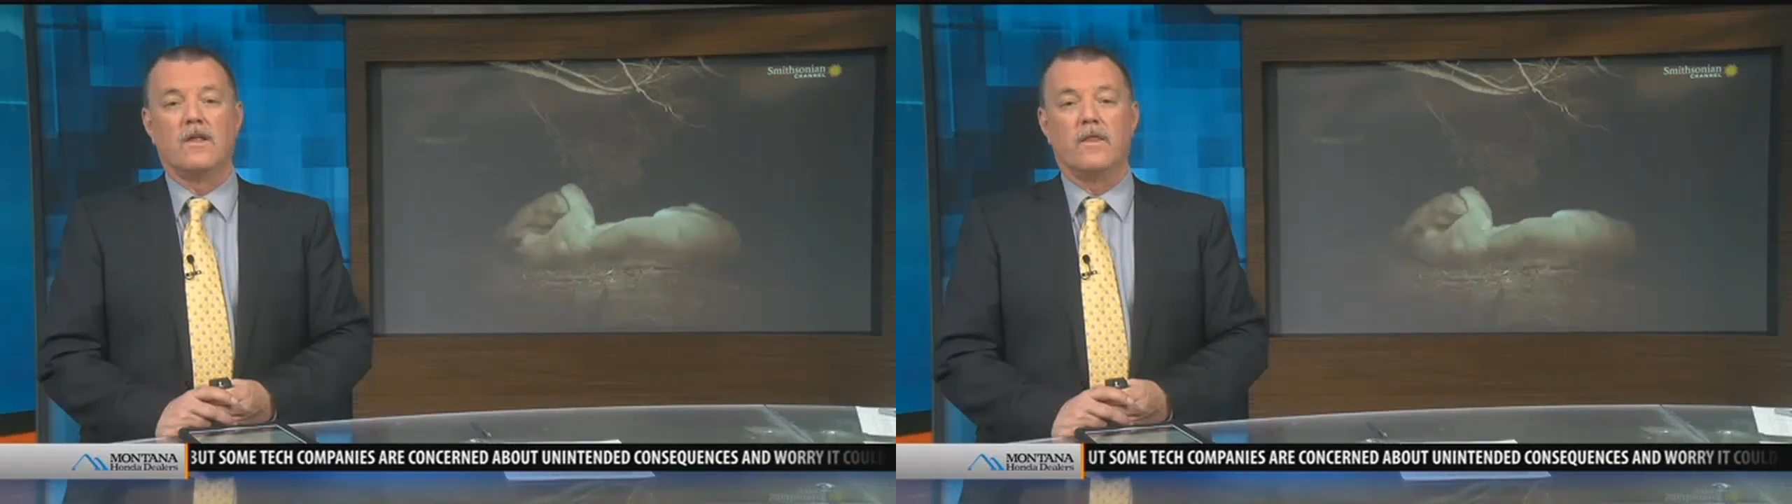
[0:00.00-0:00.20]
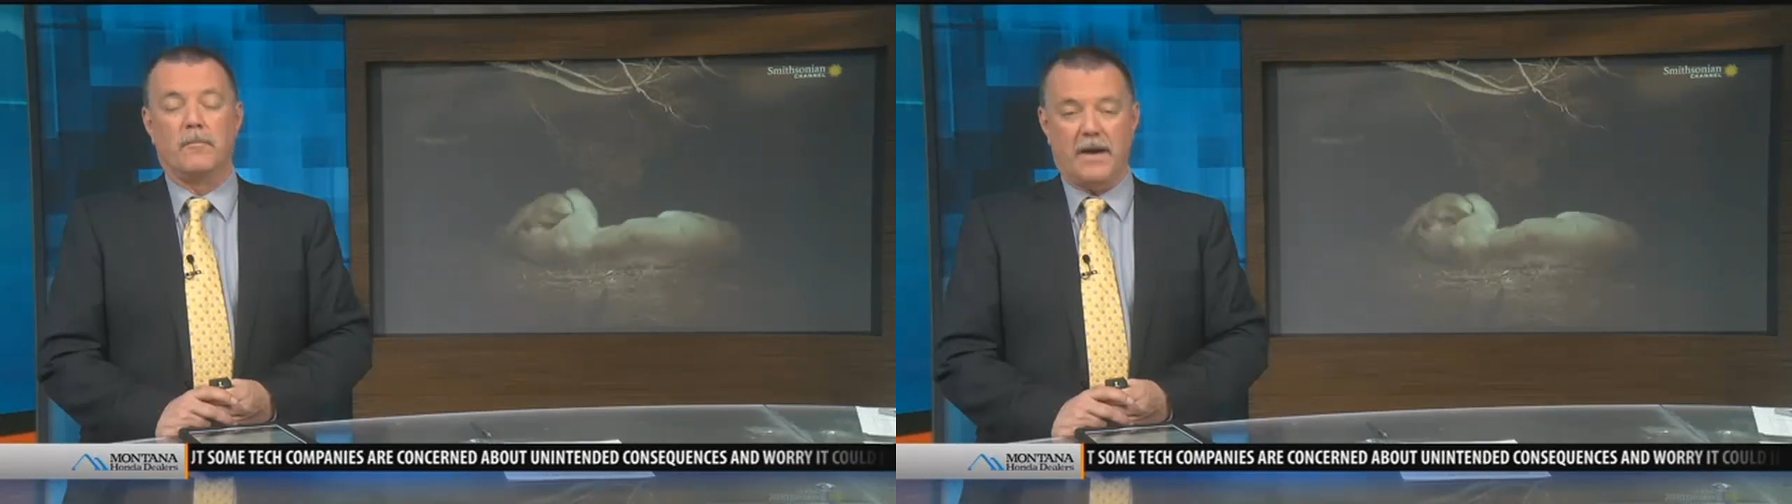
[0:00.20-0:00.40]

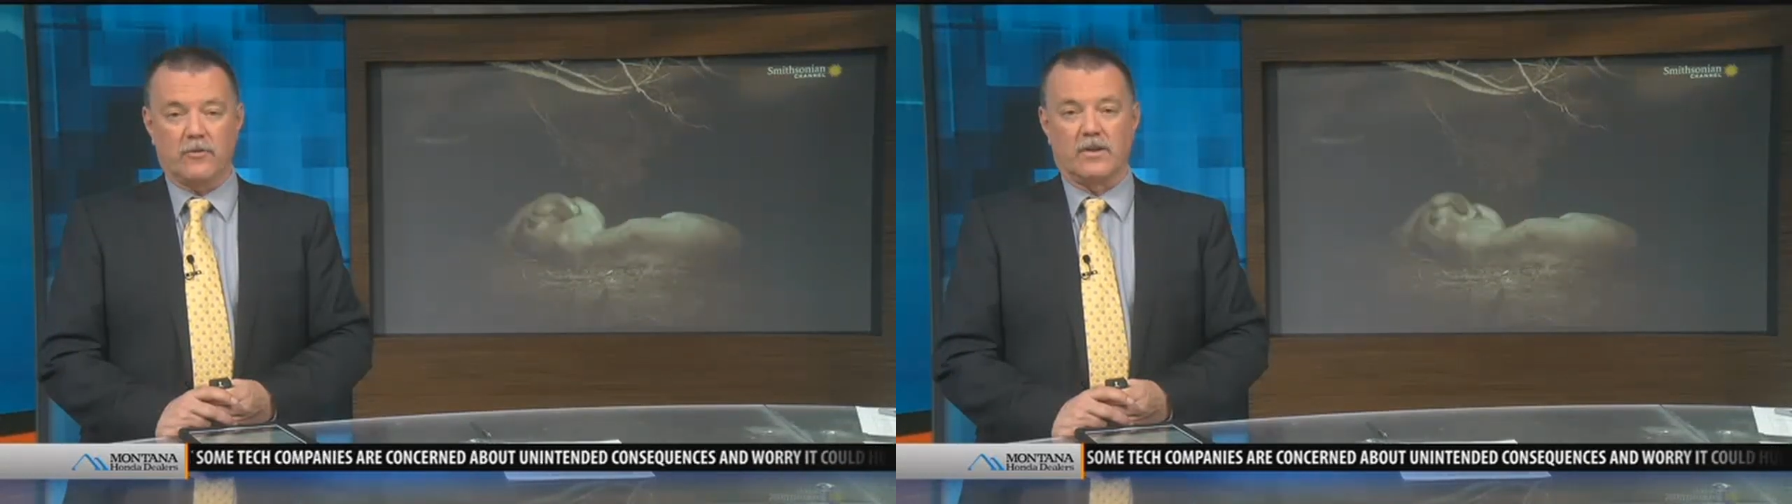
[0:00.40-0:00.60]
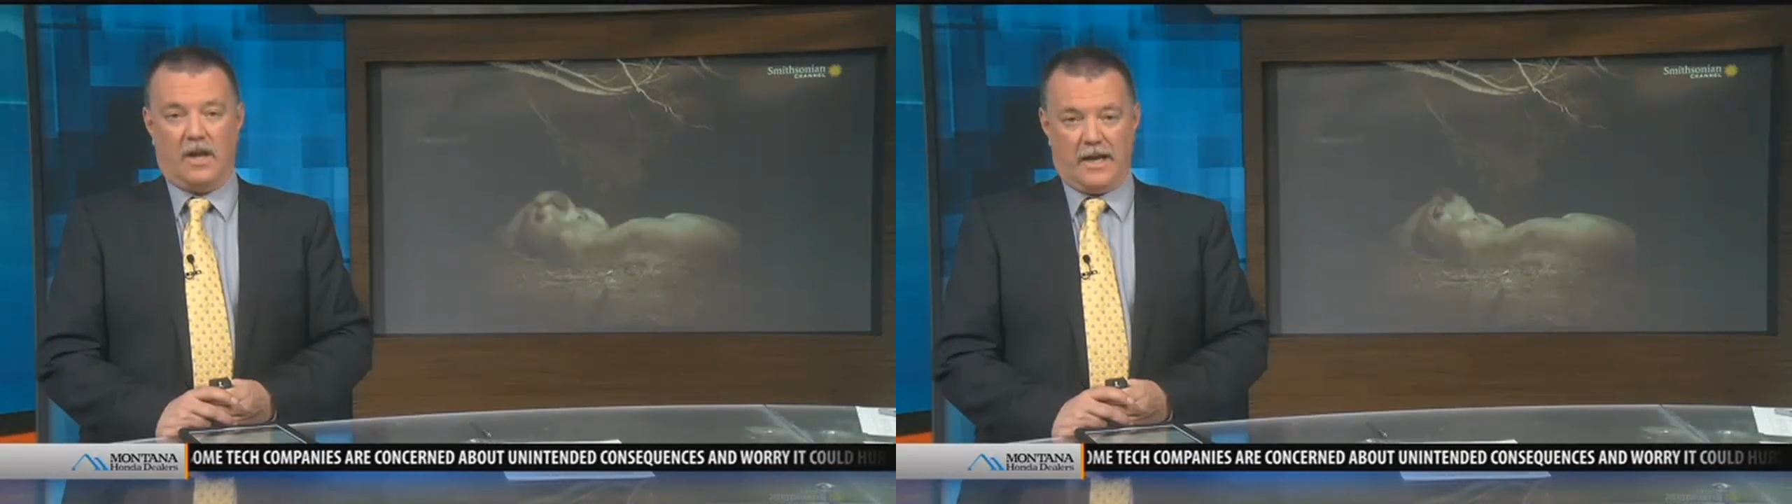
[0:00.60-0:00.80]
The
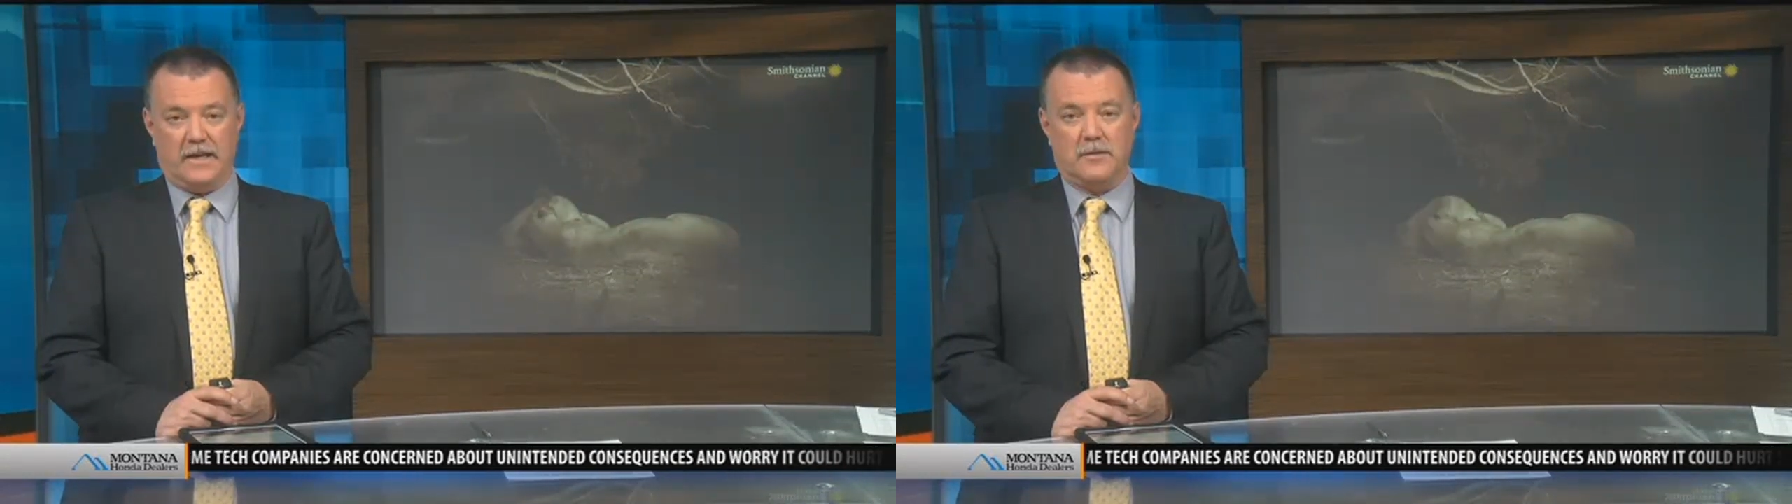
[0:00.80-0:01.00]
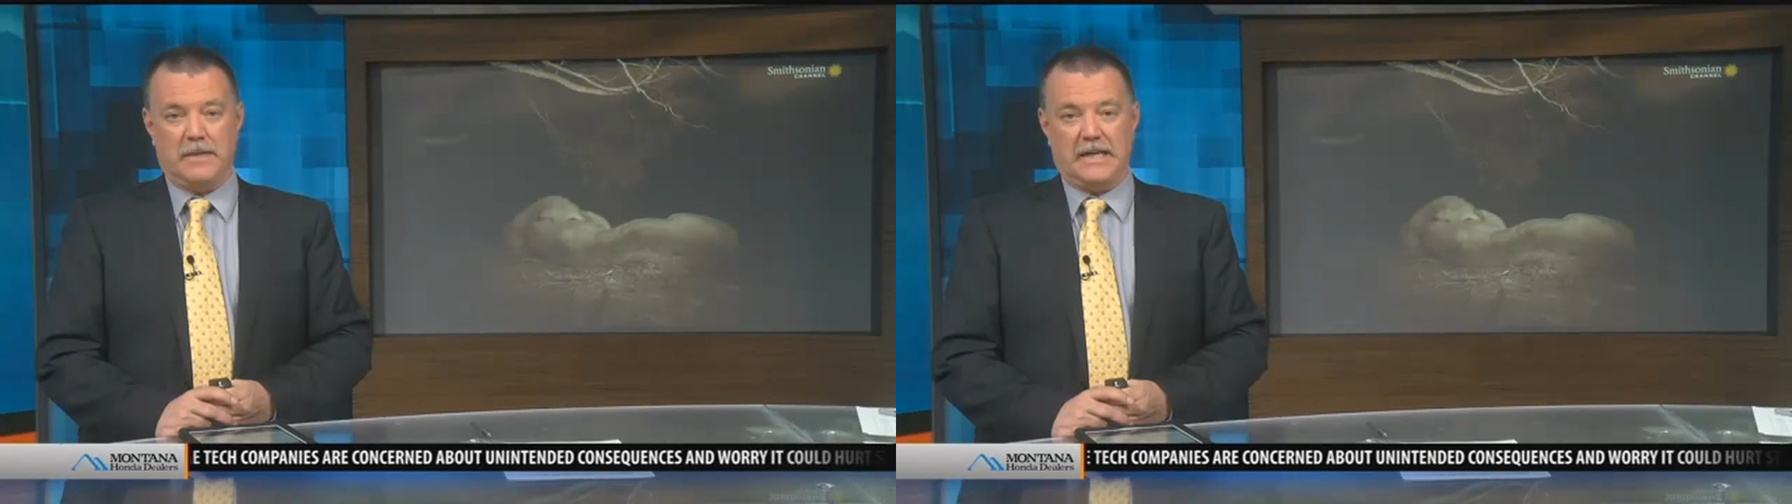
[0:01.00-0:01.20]
Mountain
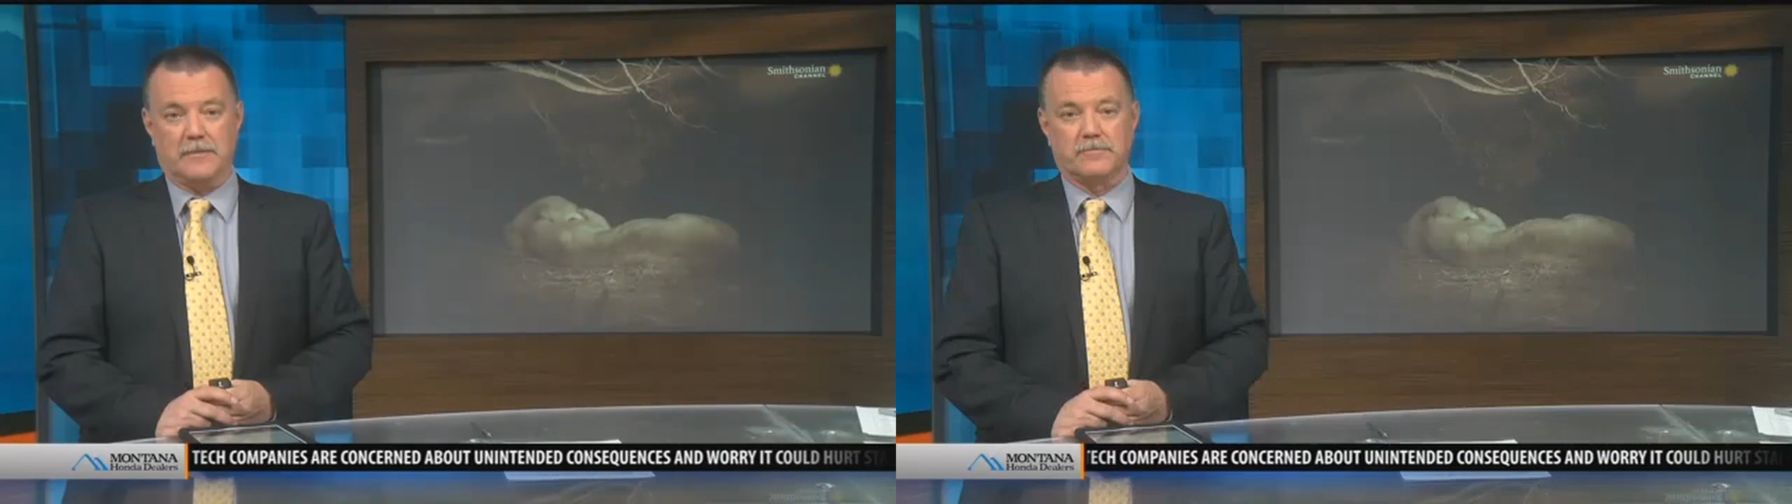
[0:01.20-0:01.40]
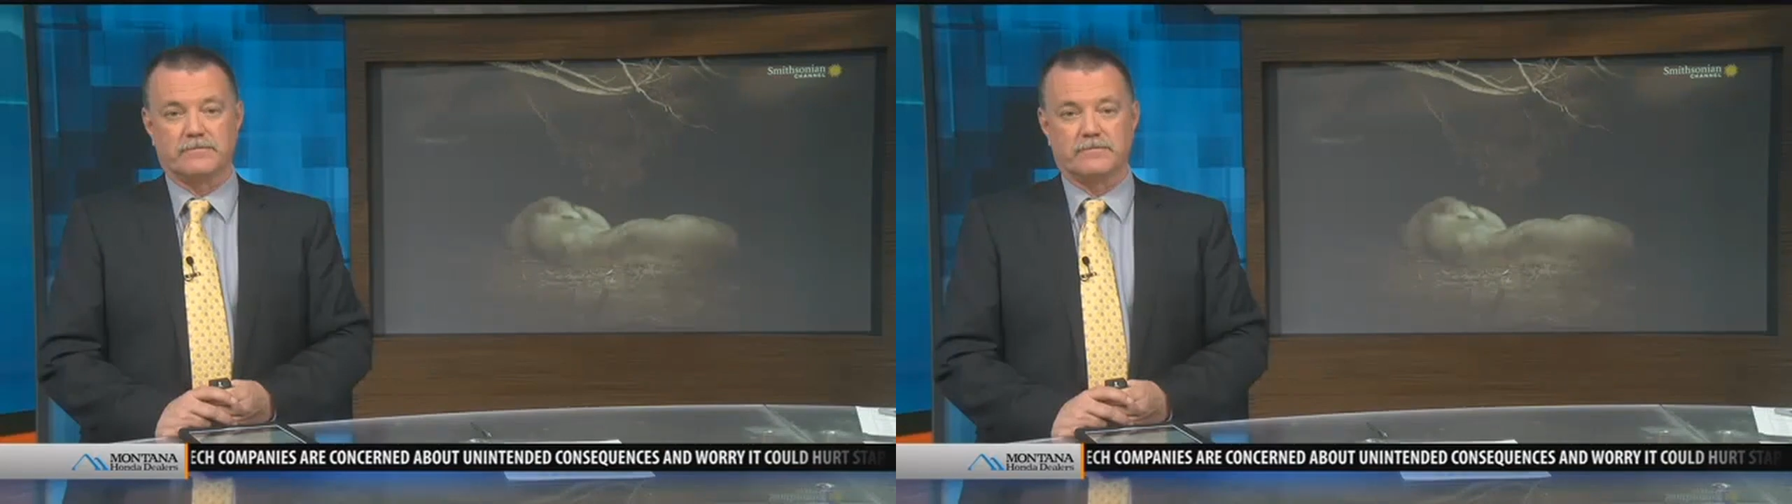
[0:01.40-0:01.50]
Lion and Me.